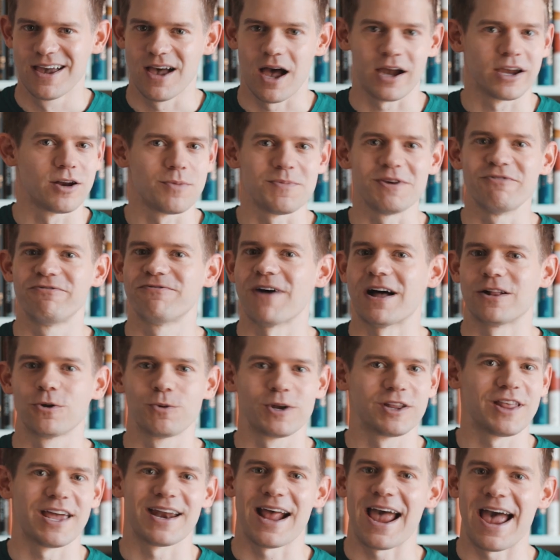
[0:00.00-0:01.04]
I'm going to be
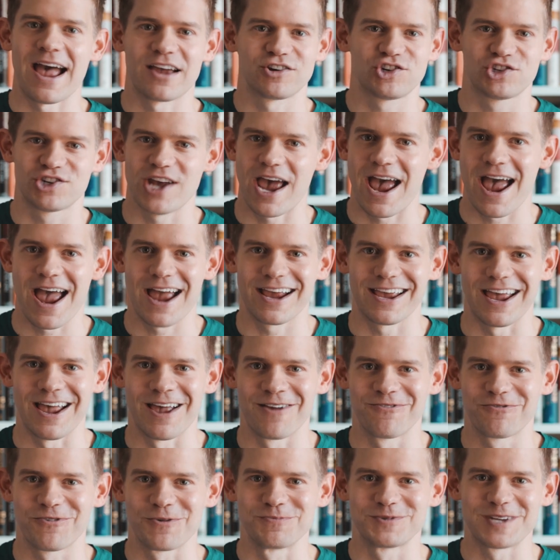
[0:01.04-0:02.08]
following that hashtag,
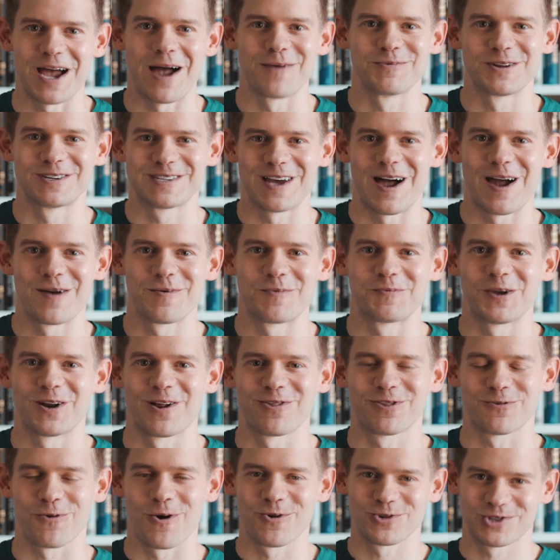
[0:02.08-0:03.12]
and from time to time I'm
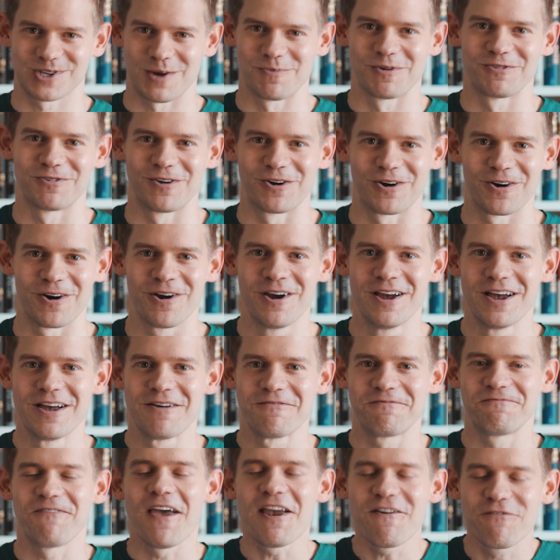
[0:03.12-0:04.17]
going to throw some of your
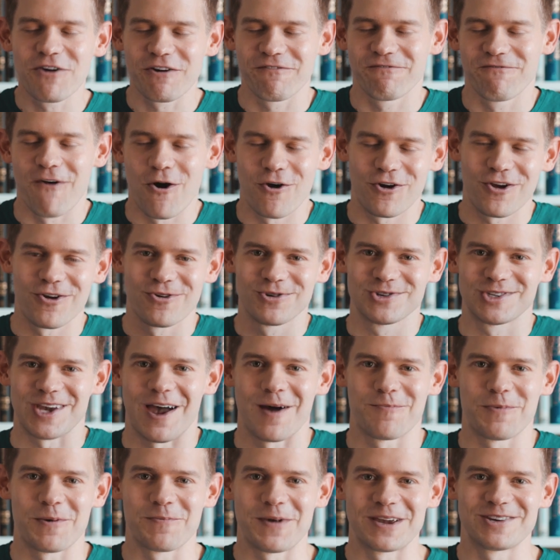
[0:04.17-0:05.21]
favorite photos
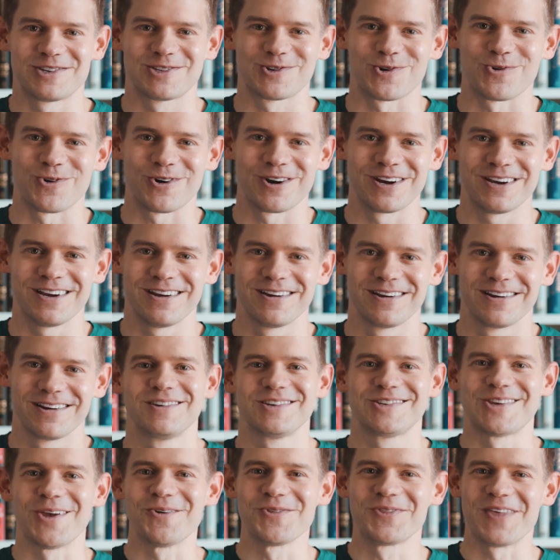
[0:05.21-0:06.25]
up on my story.
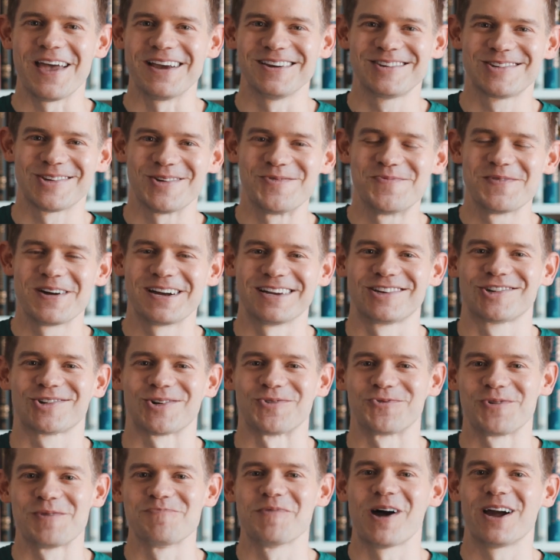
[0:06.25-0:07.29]
So thanks so much.
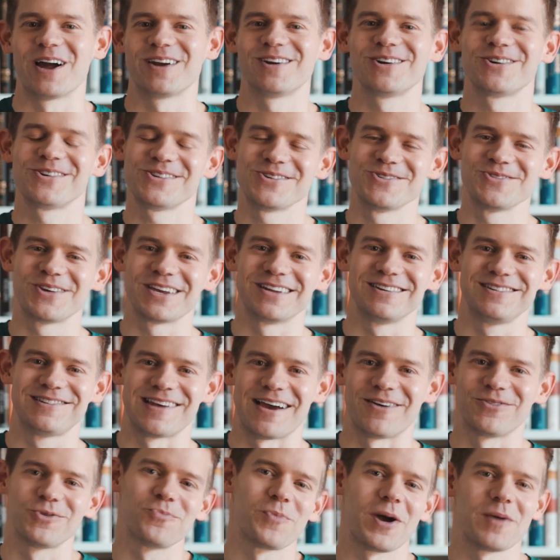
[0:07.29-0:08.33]
Reminder, you can
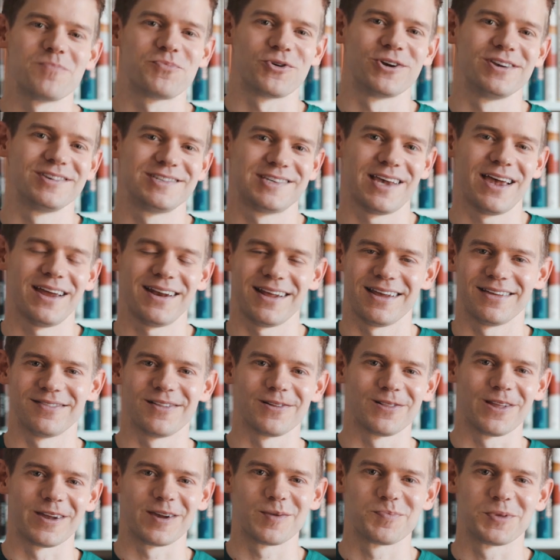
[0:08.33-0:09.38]
download my preset in
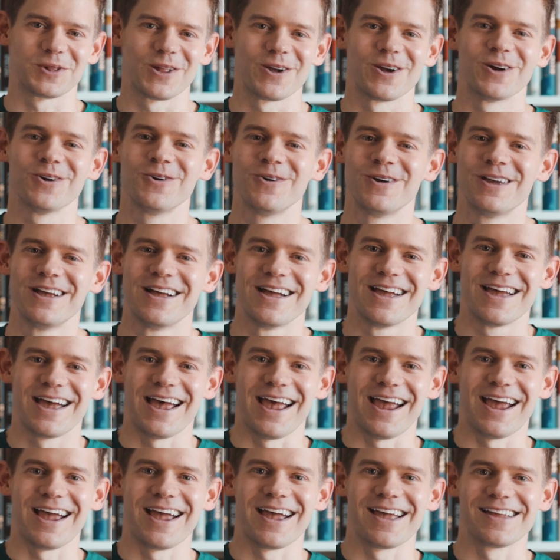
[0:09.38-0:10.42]
the link below,
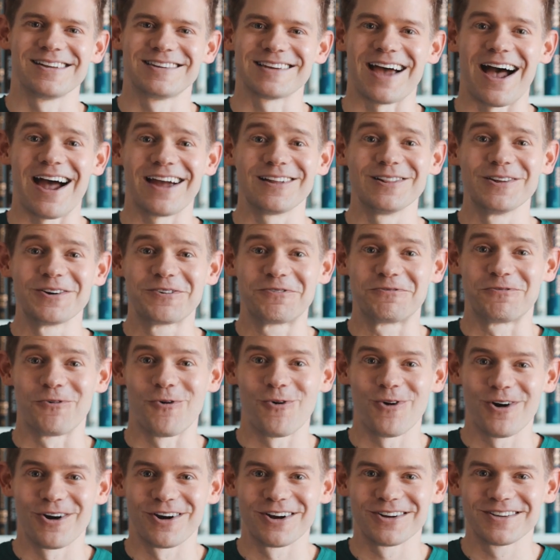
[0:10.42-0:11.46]
and I look
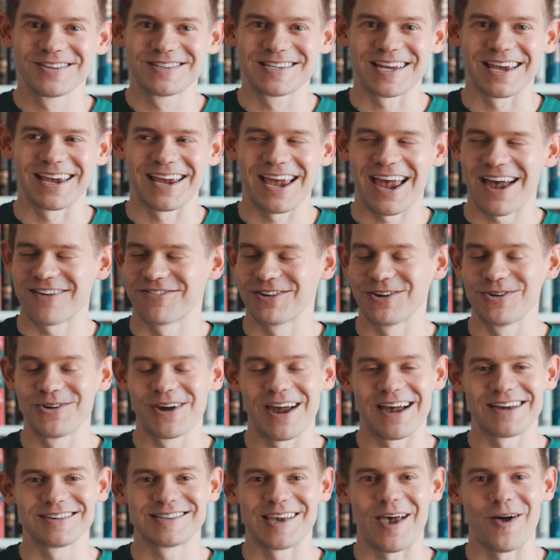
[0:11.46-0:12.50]
forward to having you
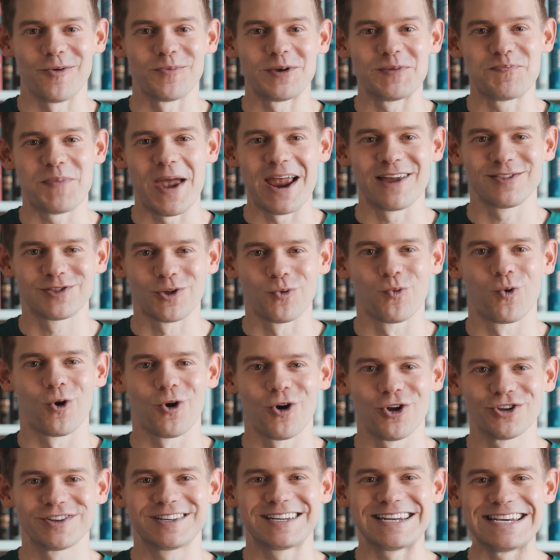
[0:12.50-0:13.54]
guys help me paint the
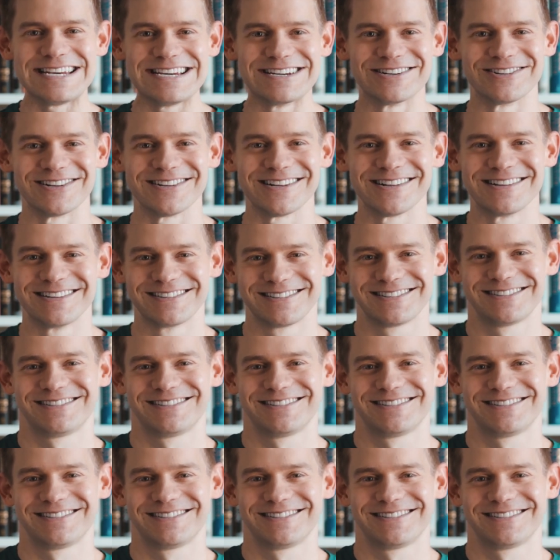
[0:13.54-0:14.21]
world teal.